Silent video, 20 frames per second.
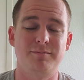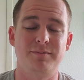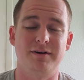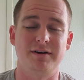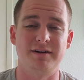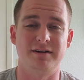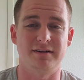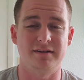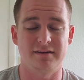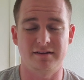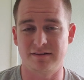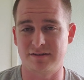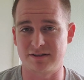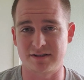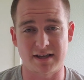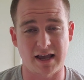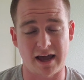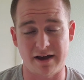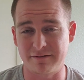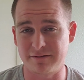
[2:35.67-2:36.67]
but
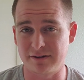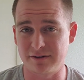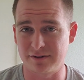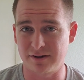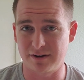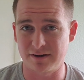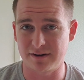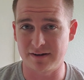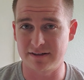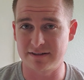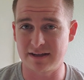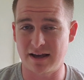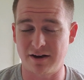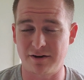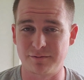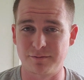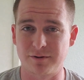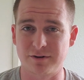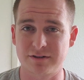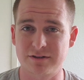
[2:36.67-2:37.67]
just having your dog in a
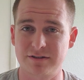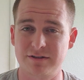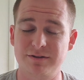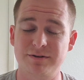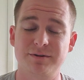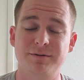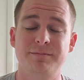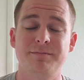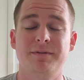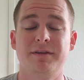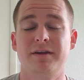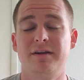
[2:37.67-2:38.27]
down works too.